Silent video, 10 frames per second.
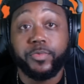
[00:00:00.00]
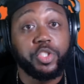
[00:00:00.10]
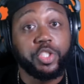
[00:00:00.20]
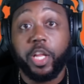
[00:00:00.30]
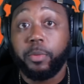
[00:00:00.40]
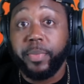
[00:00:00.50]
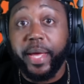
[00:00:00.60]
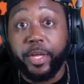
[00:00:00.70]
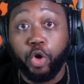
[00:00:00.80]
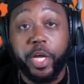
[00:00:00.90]

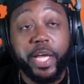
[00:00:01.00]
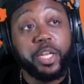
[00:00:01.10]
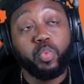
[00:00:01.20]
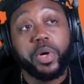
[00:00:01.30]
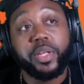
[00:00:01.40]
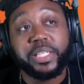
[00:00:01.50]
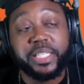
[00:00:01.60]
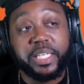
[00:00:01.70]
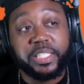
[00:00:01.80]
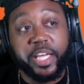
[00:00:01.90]
Charlamagne or anyone that's
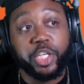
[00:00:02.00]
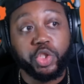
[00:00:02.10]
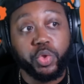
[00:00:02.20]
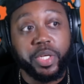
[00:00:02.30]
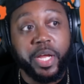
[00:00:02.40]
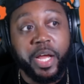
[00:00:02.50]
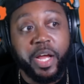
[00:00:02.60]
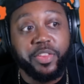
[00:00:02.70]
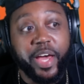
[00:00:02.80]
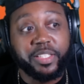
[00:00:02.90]
in this industry
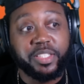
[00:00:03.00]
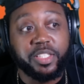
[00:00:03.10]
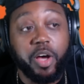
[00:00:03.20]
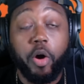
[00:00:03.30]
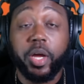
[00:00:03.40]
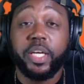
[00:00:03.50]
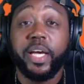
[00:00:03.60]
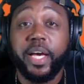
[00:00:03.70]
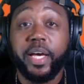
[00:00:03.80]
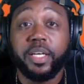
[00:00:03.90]
that's a talking
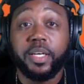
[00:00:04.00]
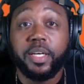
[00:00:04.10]
head